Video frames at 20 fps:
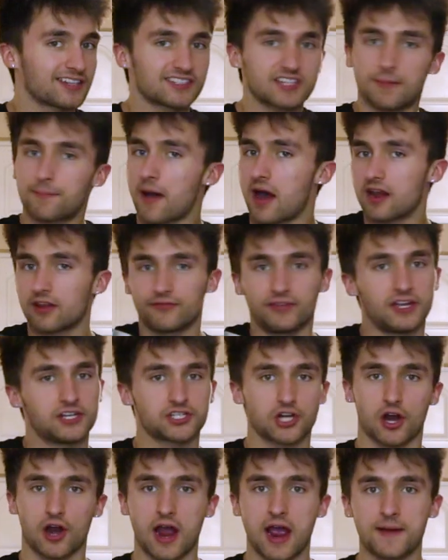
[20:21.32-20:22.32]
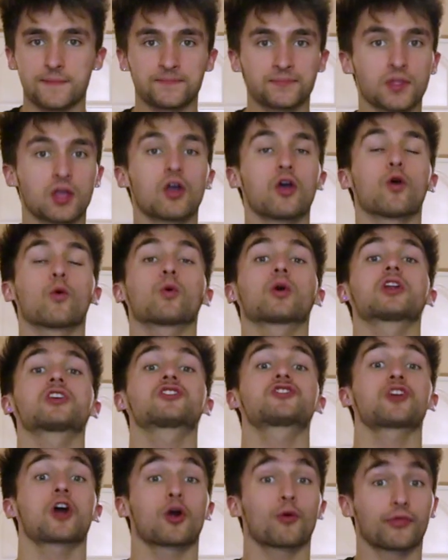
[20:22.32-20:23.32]
a sip out of each, all right? We're gonna
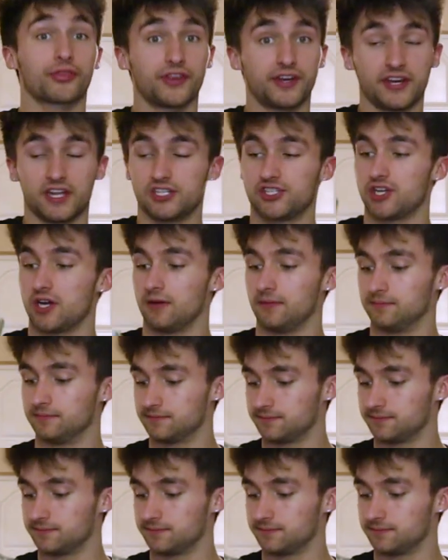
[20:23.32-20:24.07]
start with the Ninja.